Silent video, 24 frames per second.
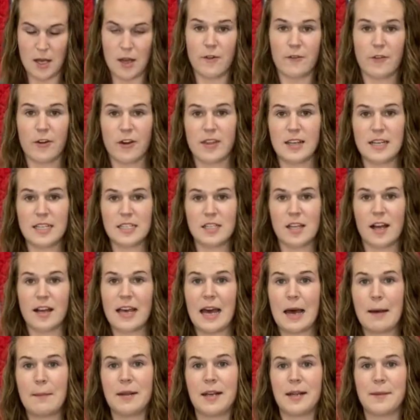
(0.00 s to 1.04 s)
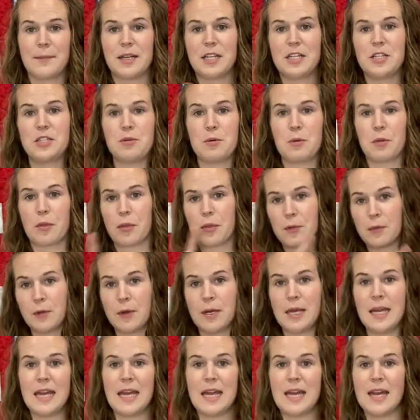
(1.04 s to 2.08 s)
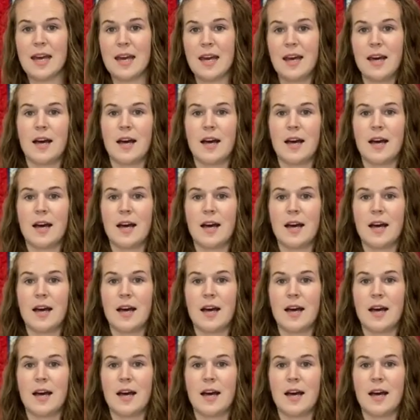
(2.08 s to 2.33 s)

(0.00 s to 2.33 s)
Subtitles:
For this log cabin, I'm going to do 3